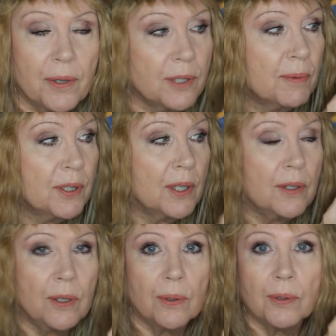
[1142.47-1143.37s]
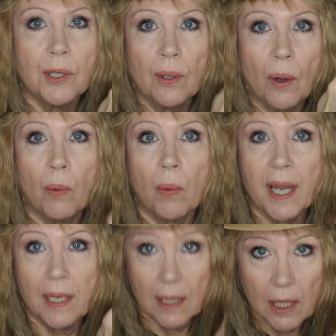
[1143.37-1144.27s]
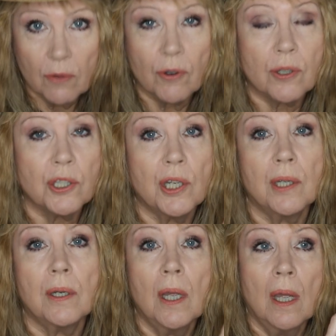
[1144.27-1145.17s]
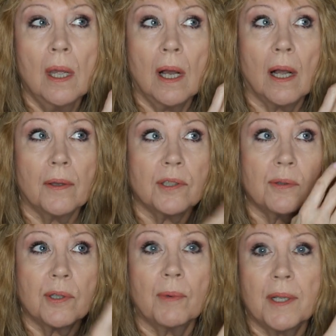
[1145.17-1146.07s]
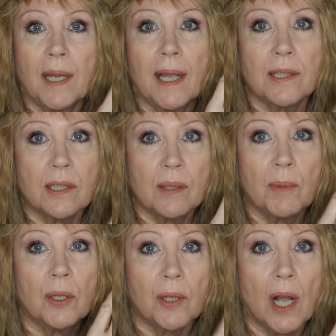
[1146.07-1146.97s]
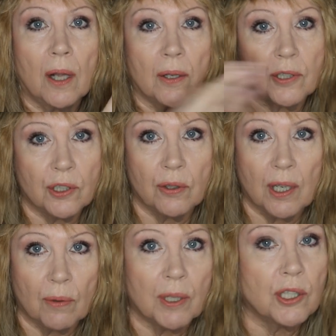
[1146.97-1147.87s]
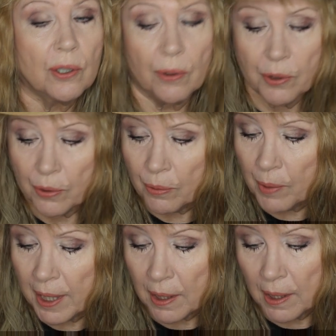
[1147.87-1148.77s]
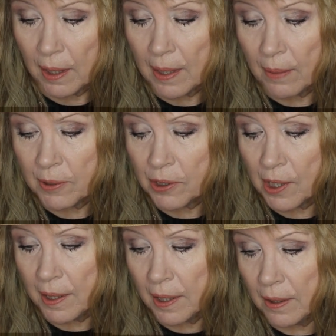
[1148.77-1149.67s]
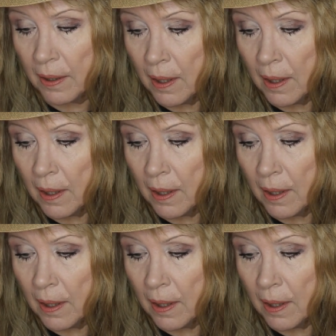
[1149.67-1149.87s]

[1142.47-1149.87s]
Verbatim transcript: This was the Nude Awakening version. This is the one that had similar colors to the original Nude Awakening that was done in